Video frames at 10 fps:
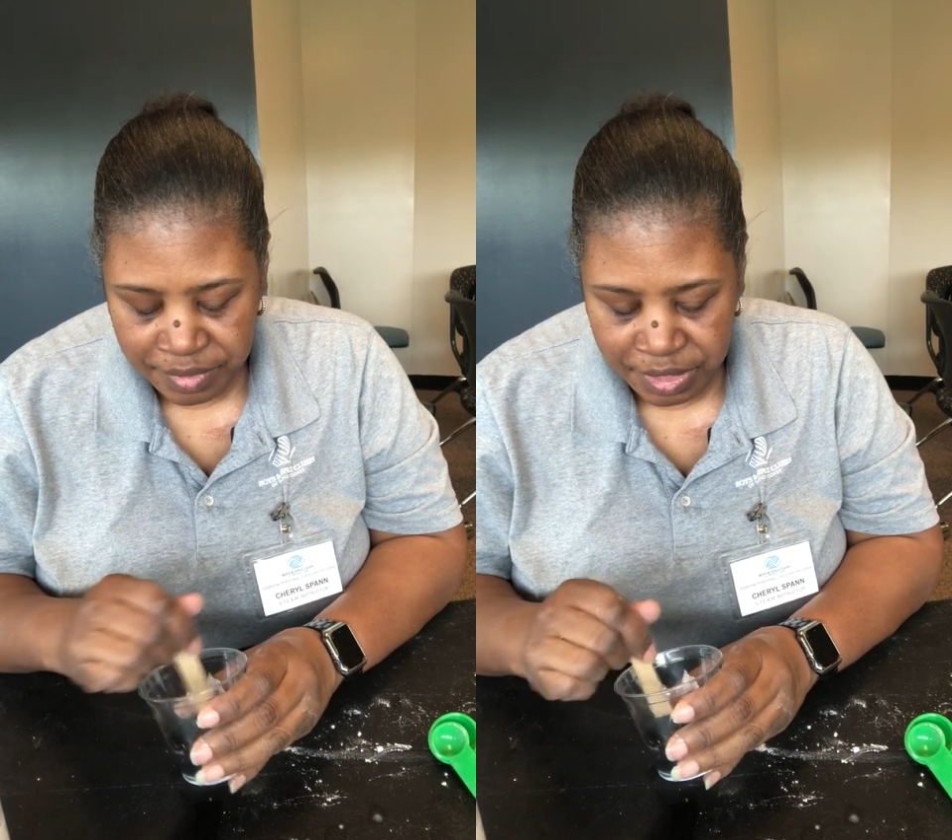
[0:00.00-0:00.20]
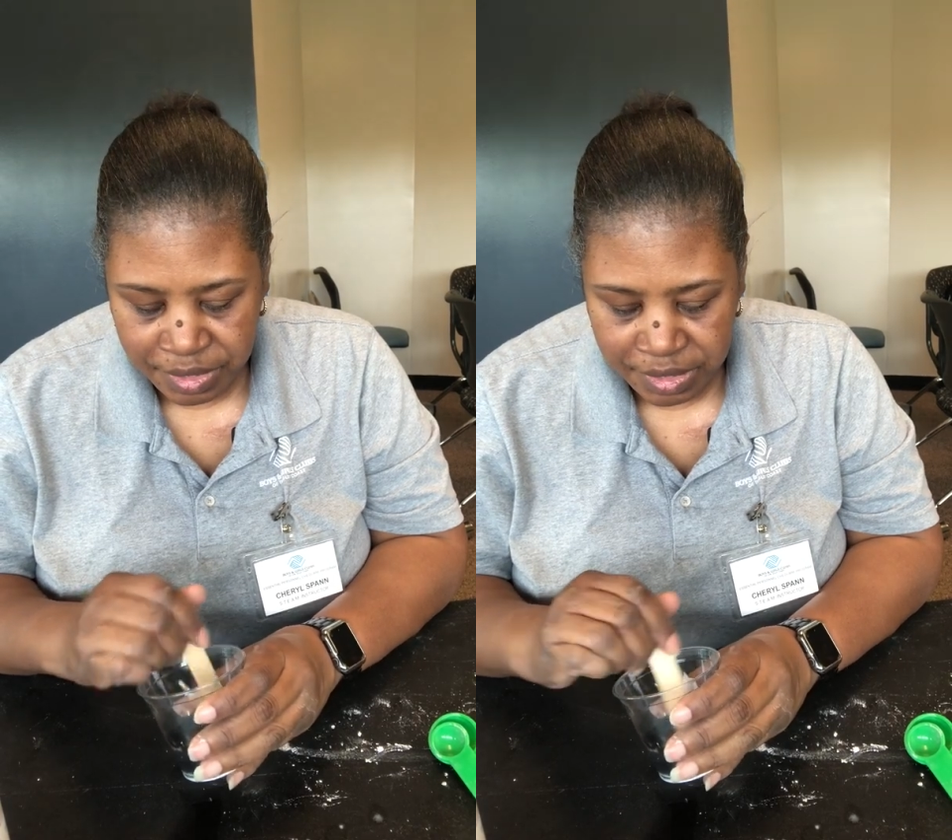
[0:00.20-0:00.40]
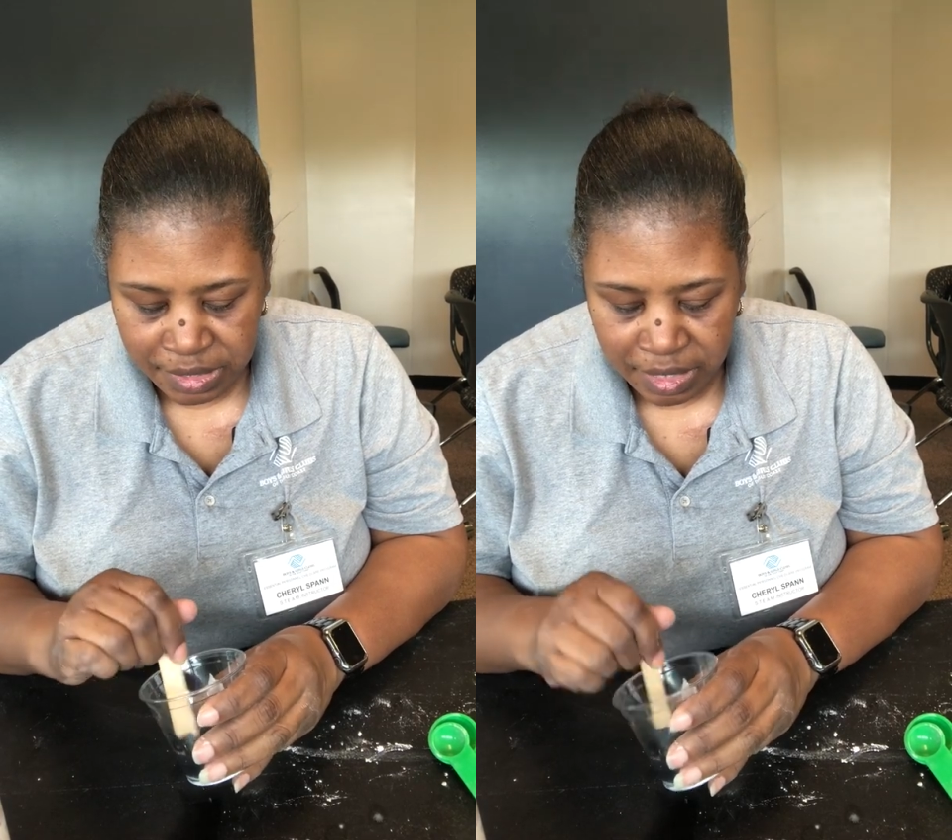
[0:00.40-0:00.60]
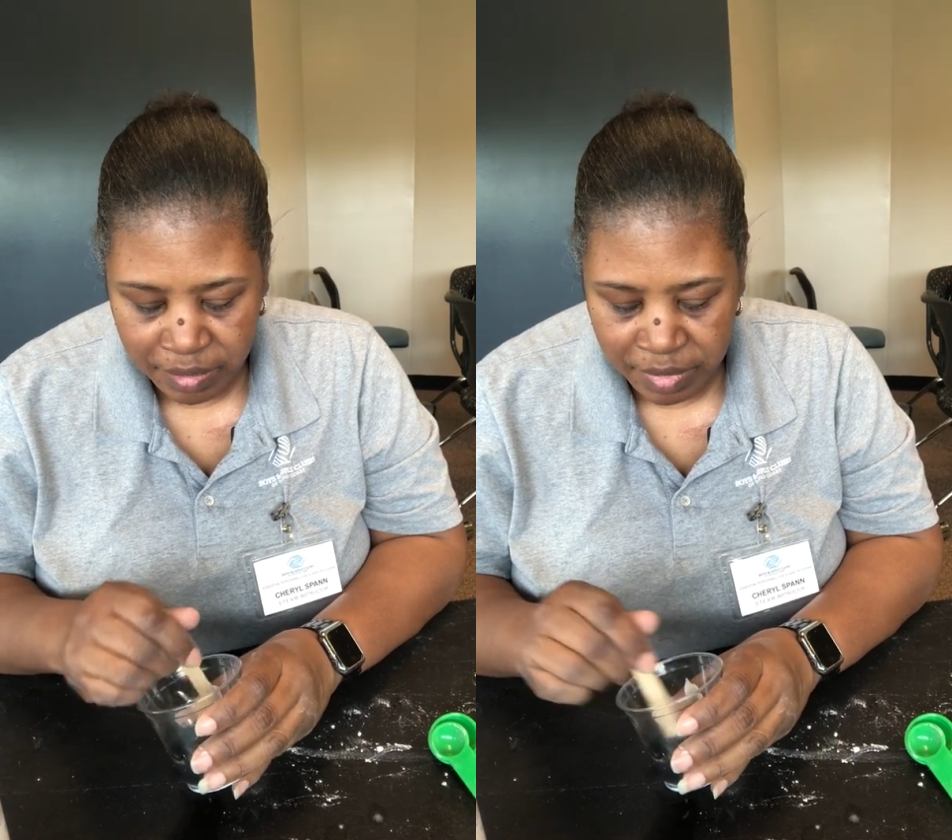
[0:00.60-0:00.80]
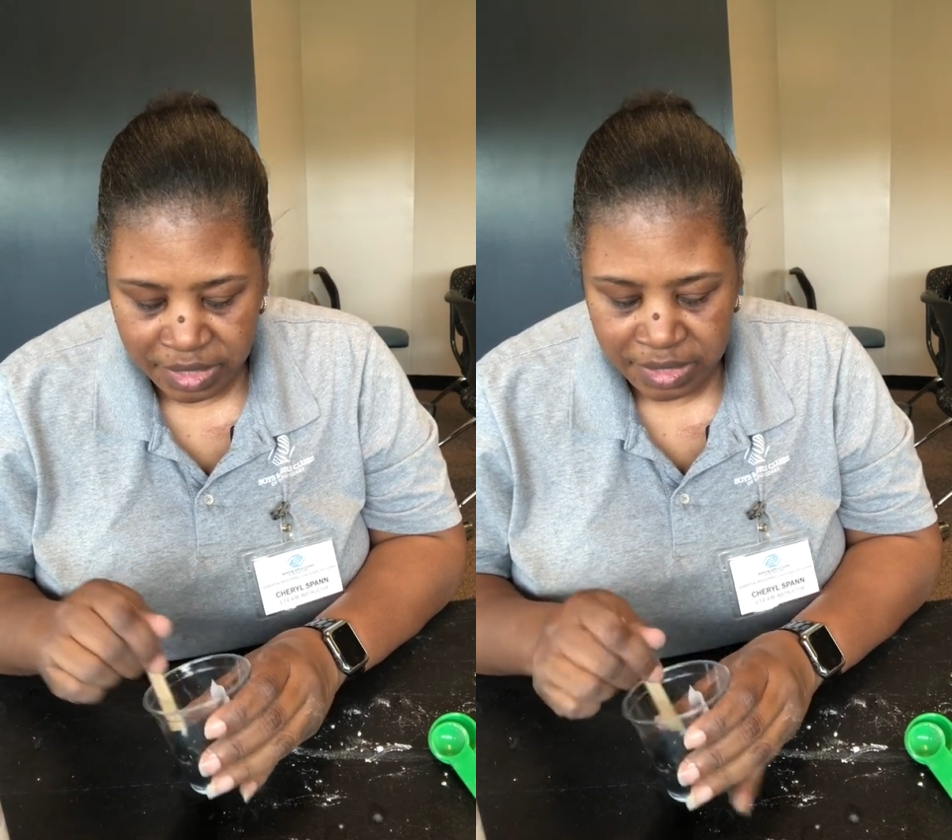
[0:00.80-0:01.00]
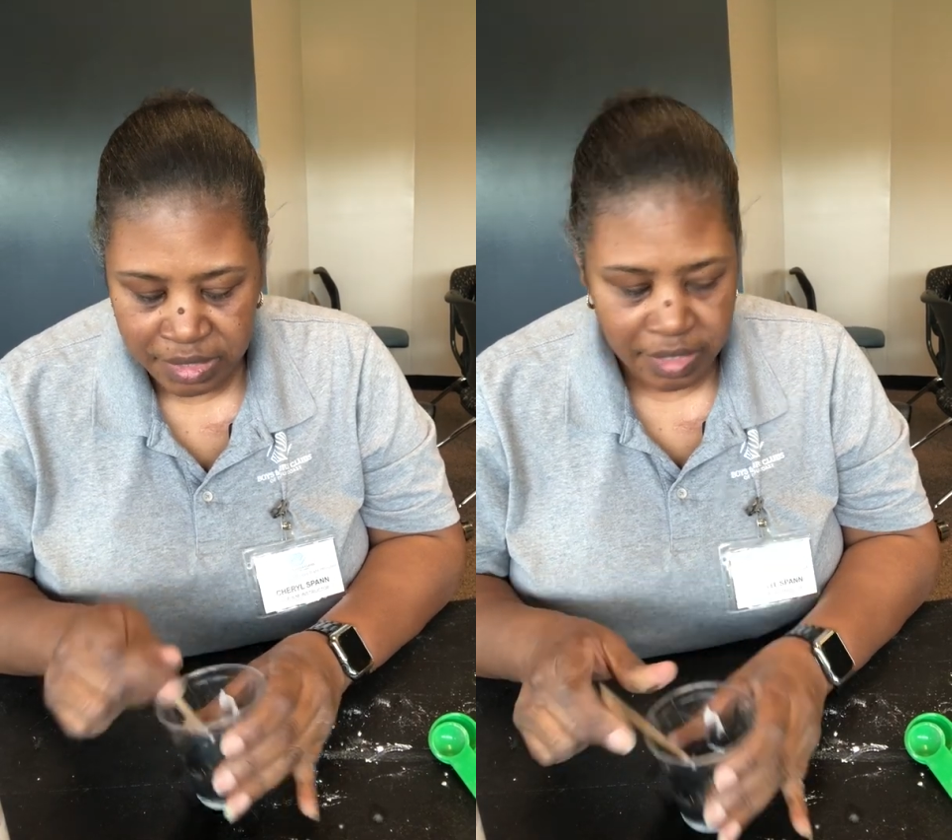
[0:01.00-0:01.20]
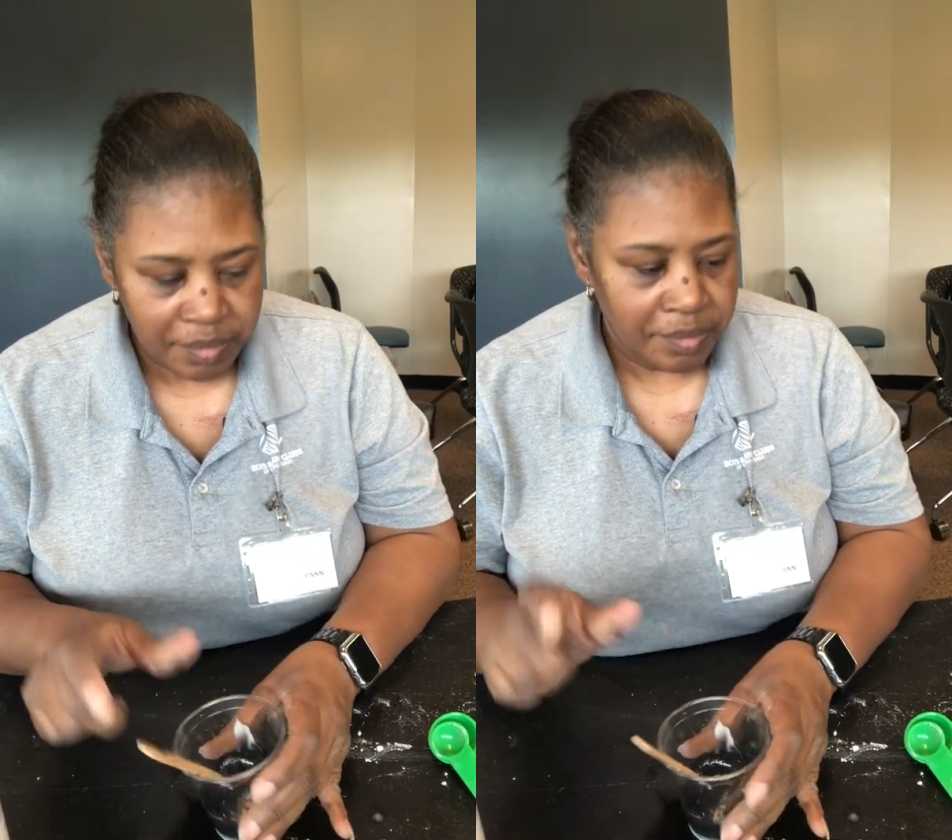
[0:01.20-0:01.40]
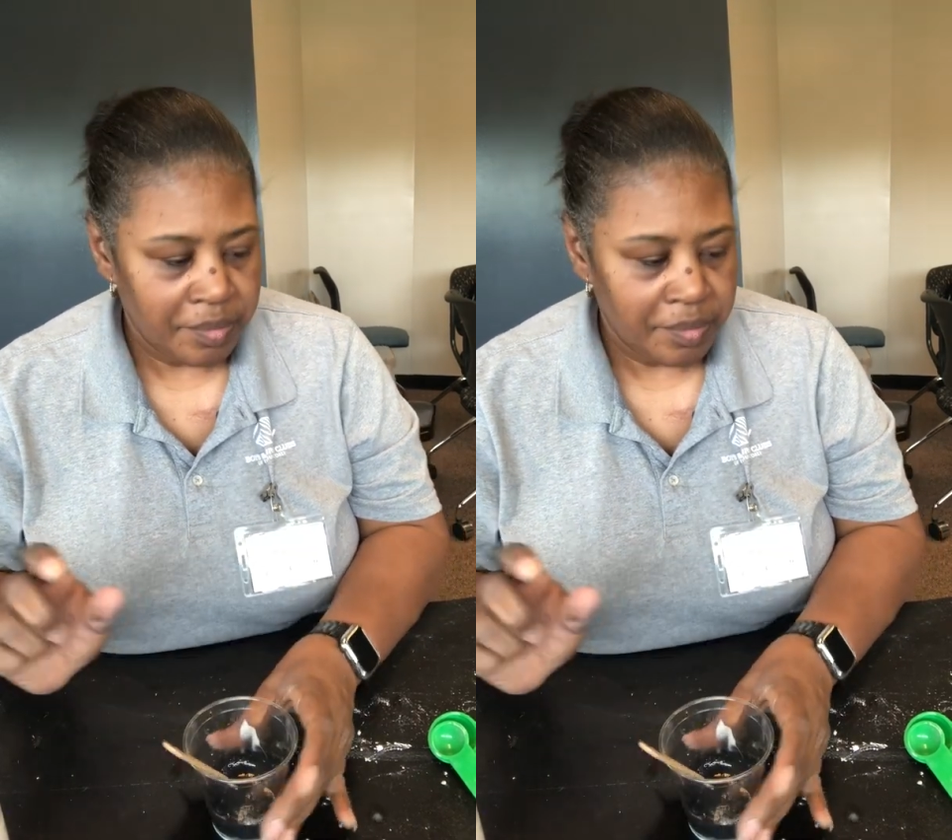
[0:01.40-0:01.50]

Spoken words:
till it's all mixed up.